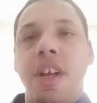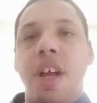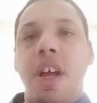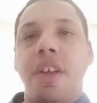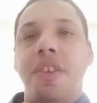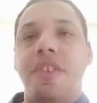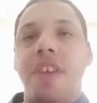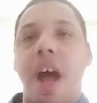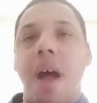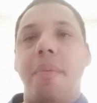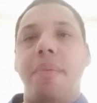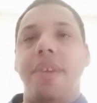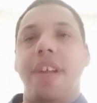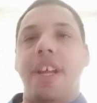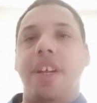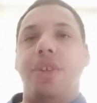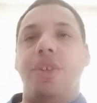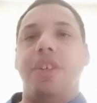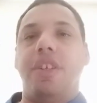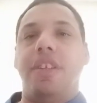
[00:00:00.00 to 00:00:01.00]
a
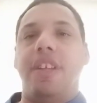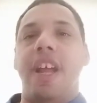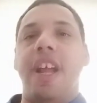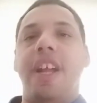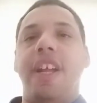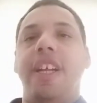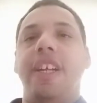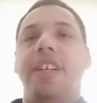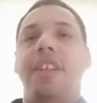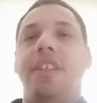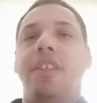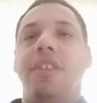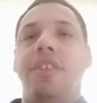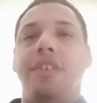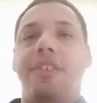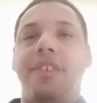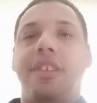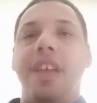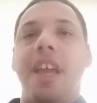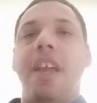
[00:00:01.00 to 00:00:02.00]
domination.
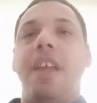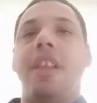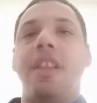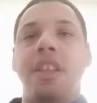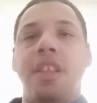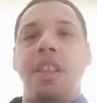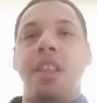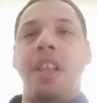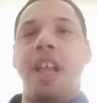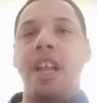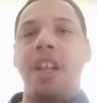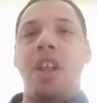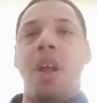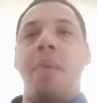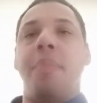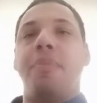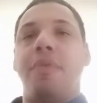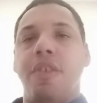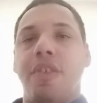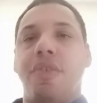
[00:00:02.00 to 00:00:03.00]
They let
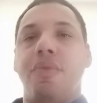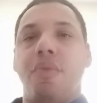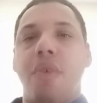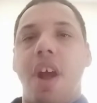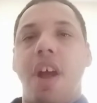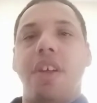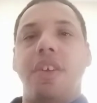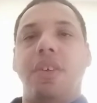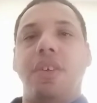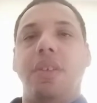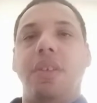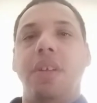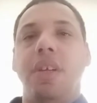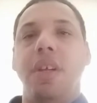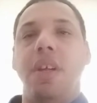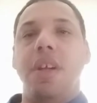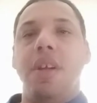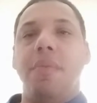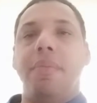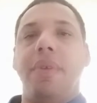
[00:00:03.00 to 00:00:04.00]
up the throttle
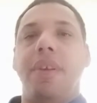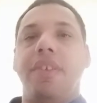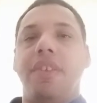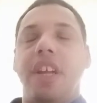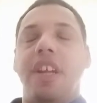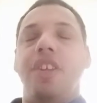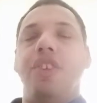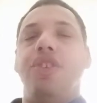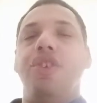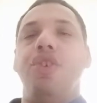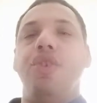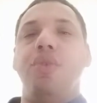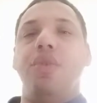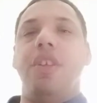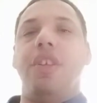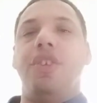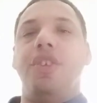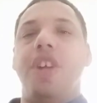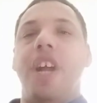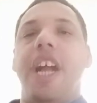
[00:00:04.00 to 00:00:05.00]
because they knew
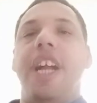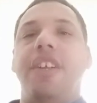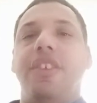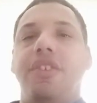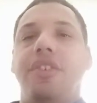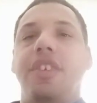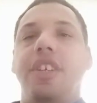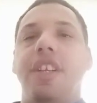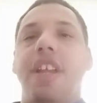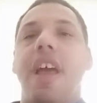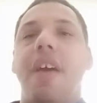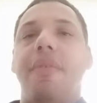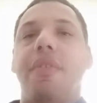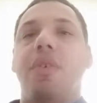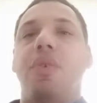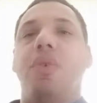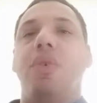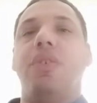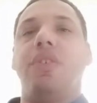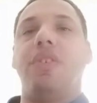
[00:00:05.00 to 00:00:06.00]
the Giants didn't have the
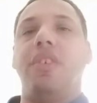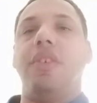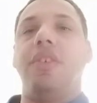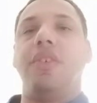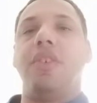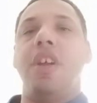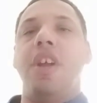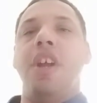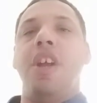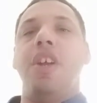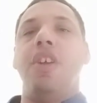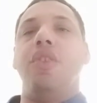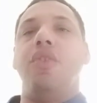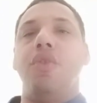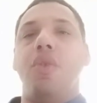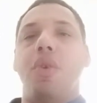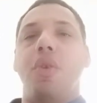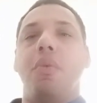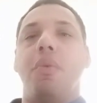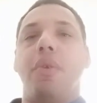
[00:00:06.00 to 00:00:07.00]
horses
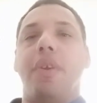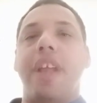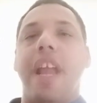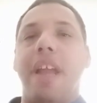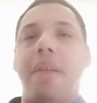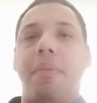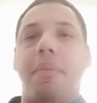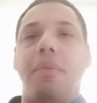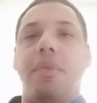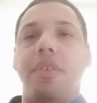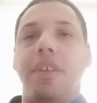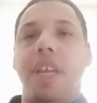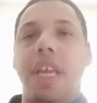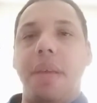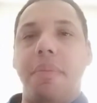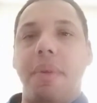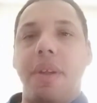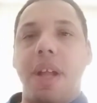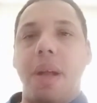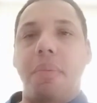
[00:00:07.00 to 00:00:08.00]
nor were capable of
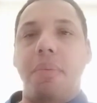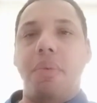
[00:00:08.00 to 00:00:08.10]
keeping up